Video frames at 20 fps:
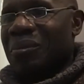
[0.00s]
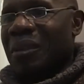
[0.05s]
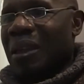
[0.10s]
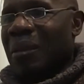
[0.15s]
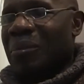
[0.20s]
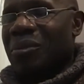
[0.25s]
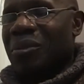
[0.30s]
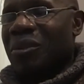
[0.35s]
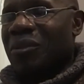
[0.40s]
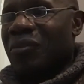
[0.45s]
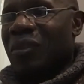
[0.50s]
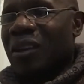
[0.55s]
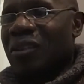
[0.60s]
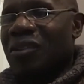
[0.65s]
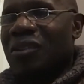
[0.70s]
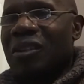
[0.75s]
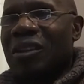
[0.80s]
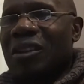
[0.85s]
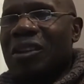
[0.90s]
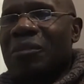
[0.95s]
absolutely
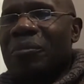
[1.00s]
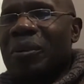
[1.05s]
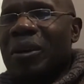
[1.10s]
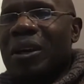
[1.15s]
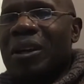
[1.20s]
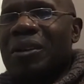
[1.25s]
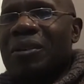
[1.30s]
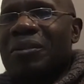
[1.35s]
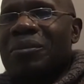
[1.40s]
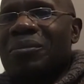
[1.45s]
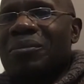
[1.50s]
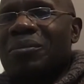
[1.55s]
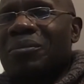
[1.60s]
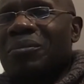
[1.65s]
fascinated by